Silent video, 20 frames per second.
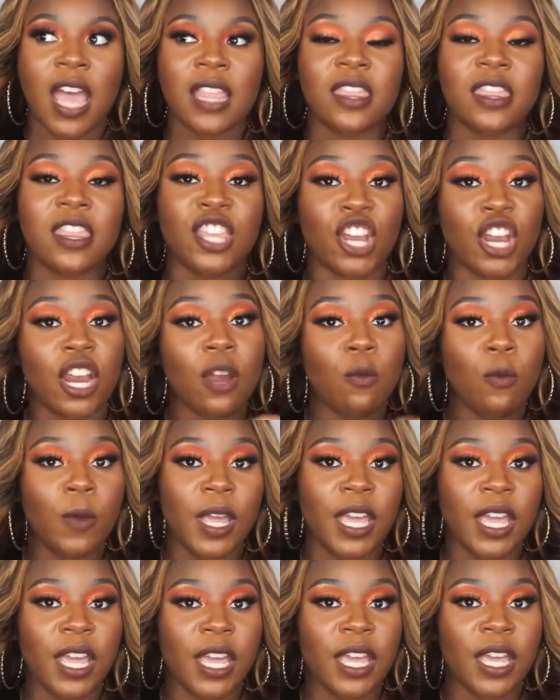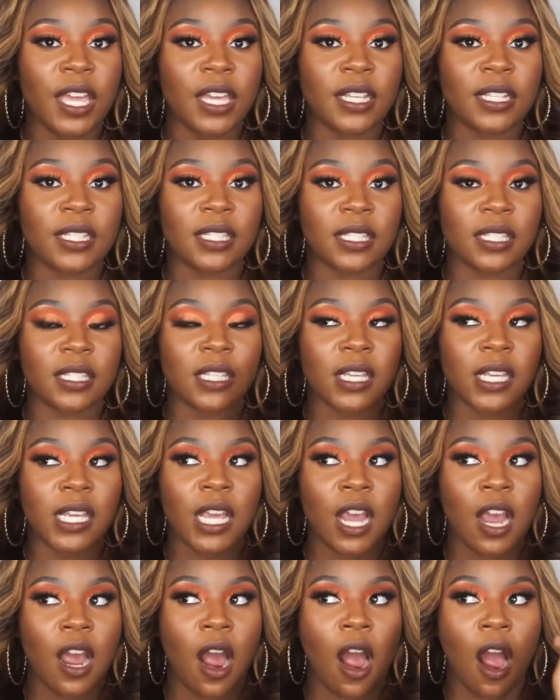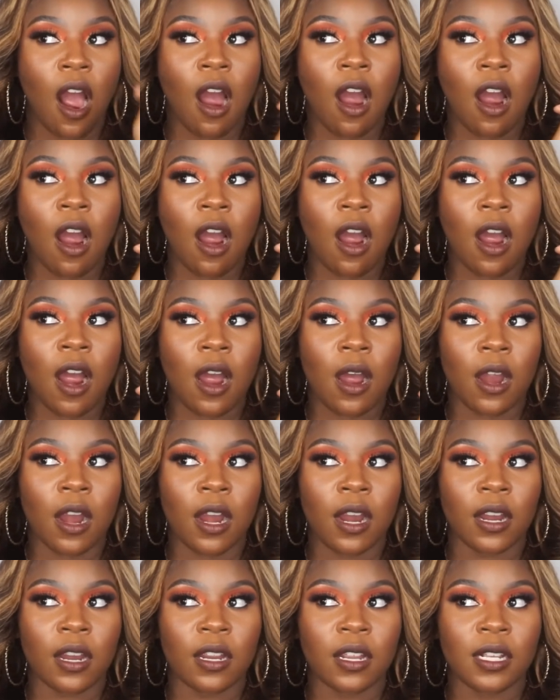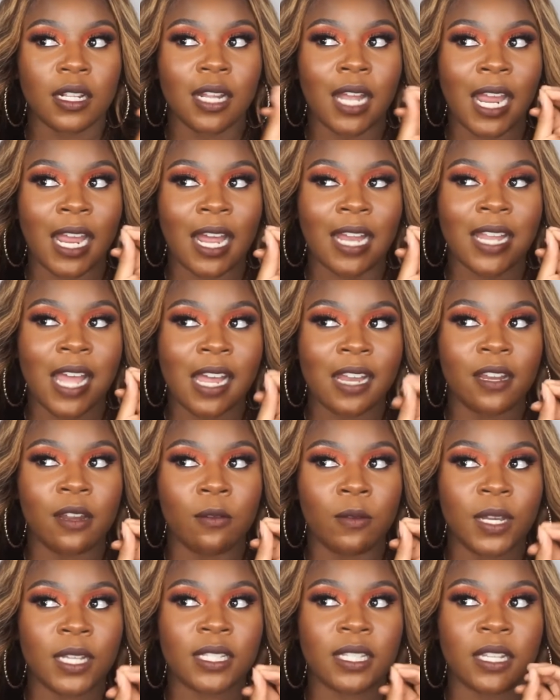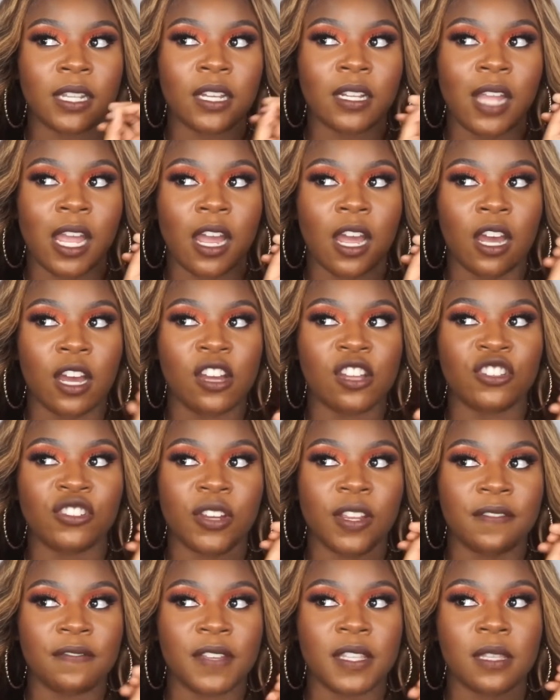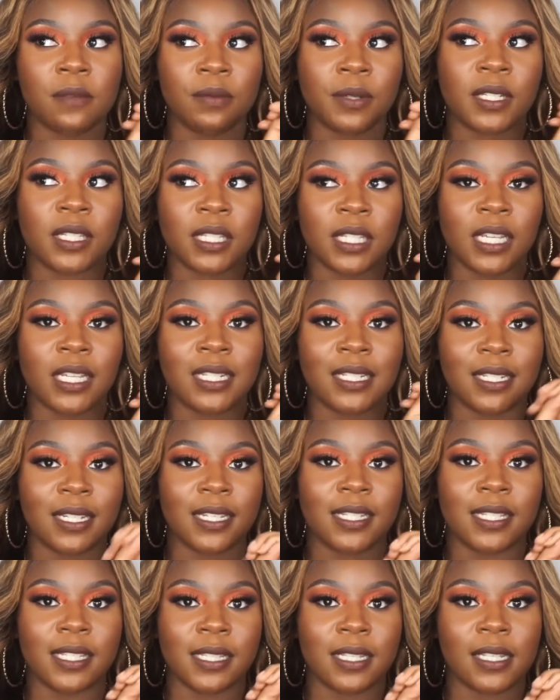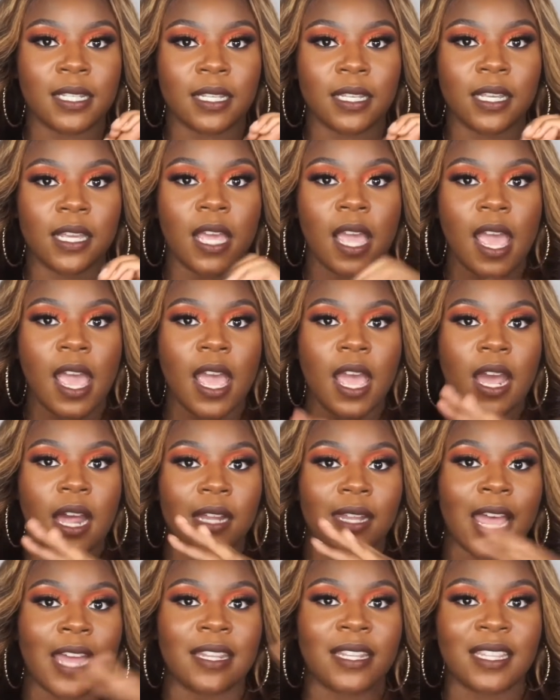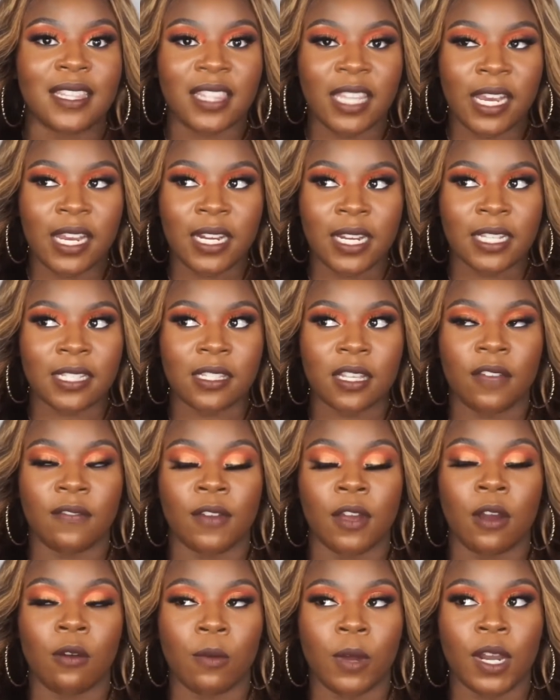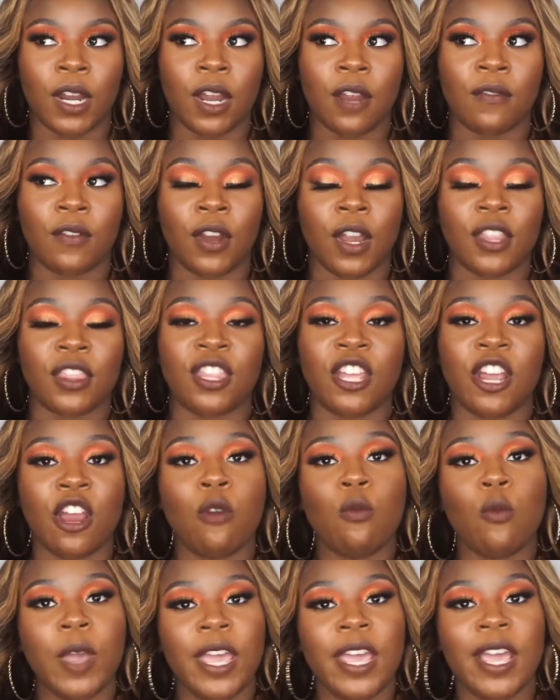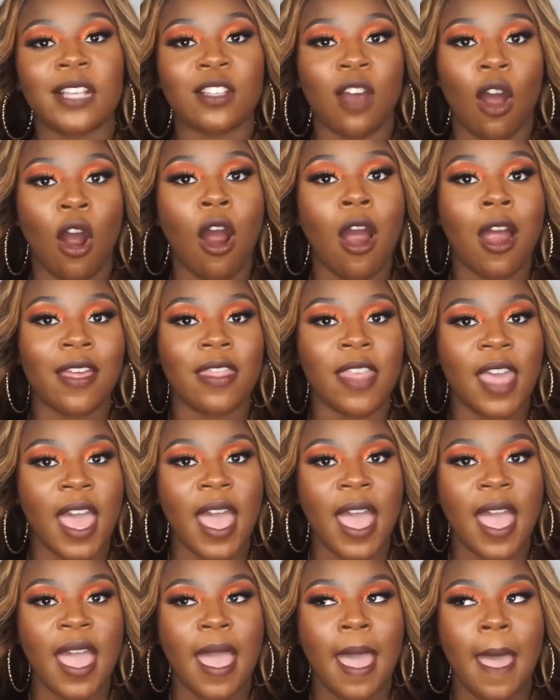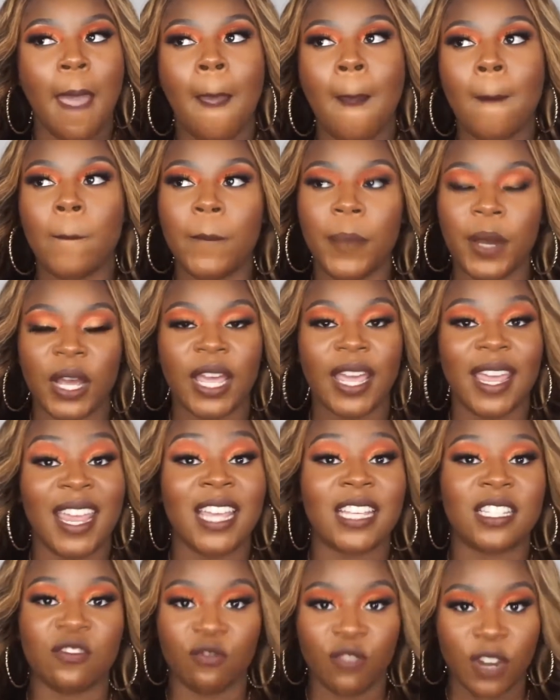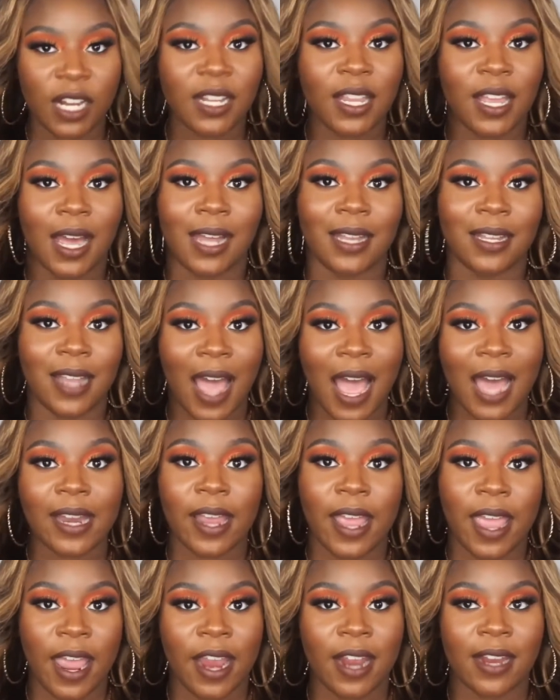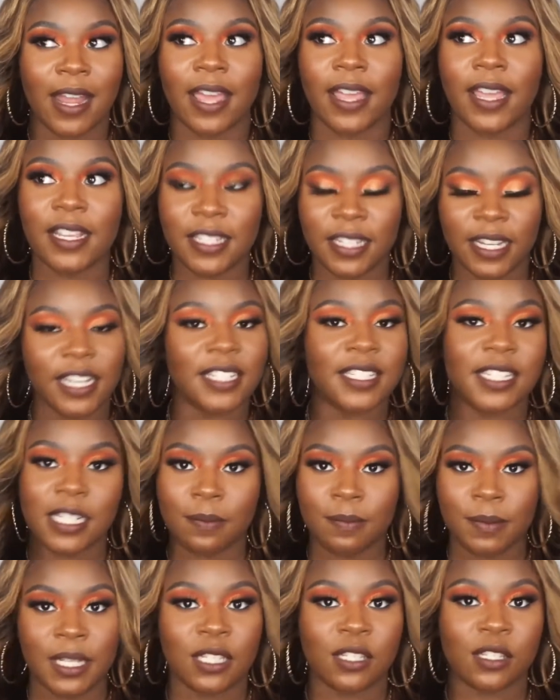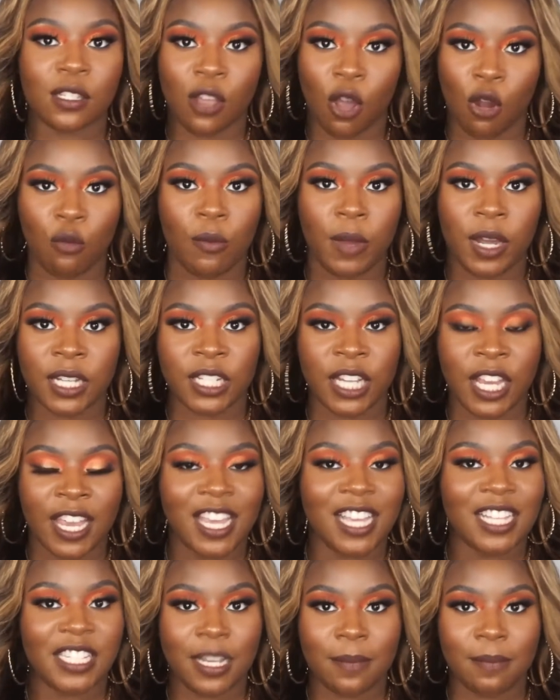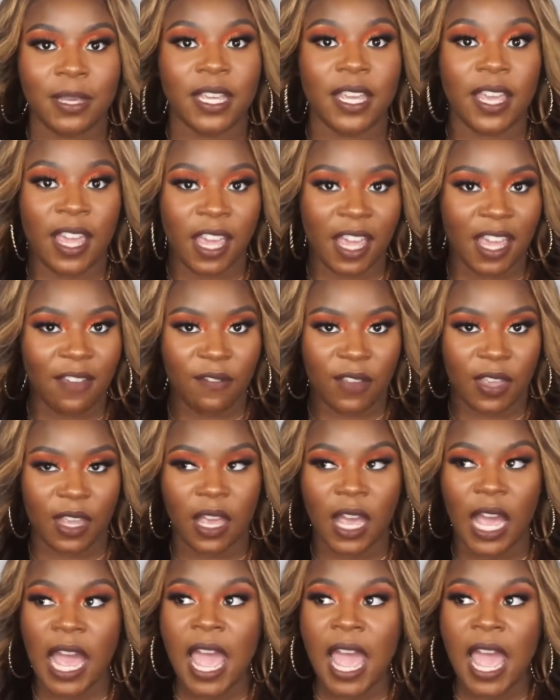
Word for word: Their wigs are like a lot of their wigs, so they're like 150% density like the thickness of it or whatever. Their wigs are that, but it's really a lot of hair. Like it, it just be so much hair. It just be heavy.